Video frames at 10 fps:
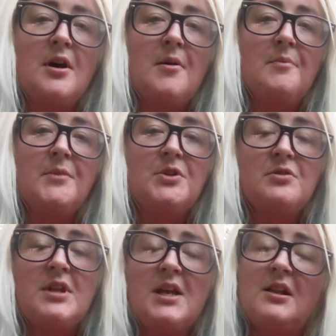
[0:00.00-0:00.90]

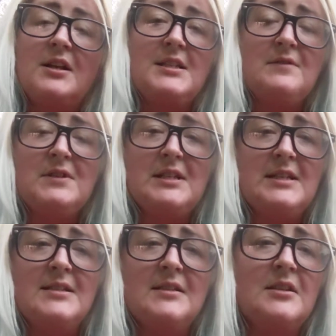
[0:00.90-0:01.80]
they have a lot of
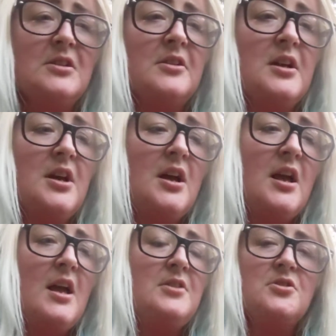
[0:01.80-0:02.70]
DVDs in there,
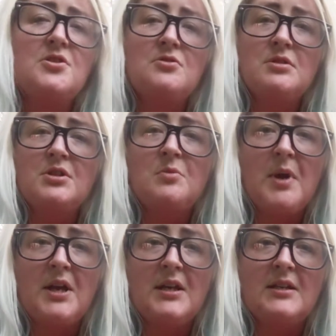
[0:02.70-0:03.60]
and your shoes and your
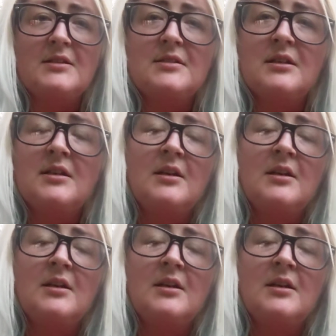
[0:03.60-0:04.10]
bags.